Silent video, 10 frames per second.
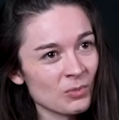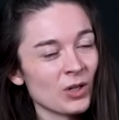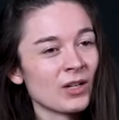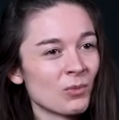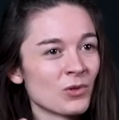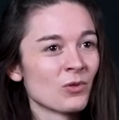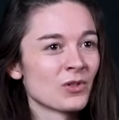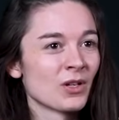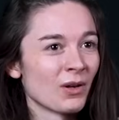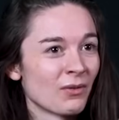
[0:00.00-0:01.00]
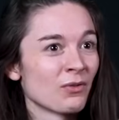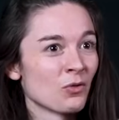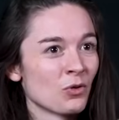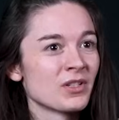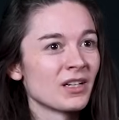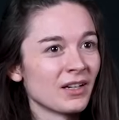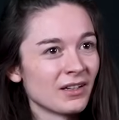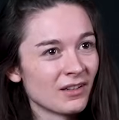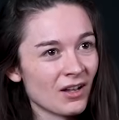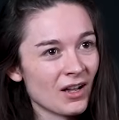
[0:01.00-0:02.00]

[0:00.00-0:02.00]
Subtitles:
but he was also enforcing